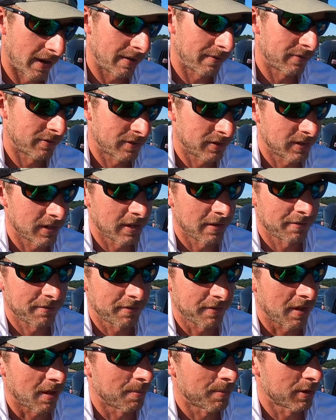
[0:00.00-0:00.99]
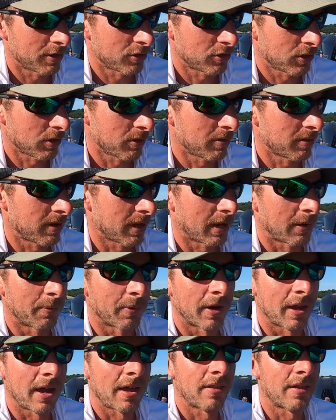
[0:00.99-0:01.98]
of different stuff. I'm gonna show you kind of
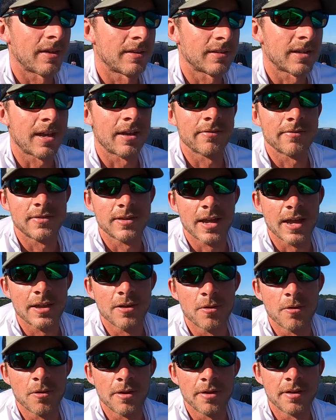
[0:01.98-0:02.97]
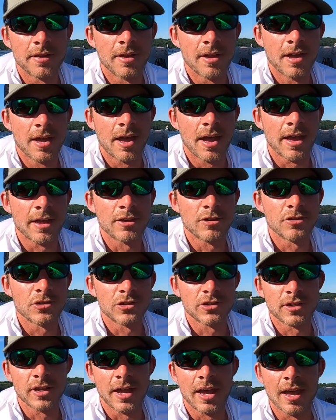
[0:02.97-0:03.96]
what I like to have tied on. I
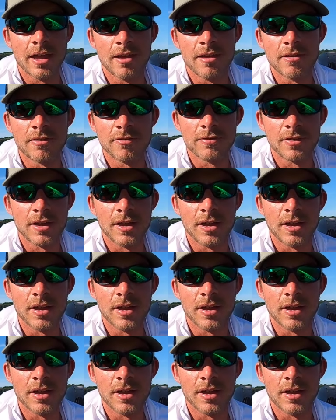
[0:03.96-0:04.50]
usually have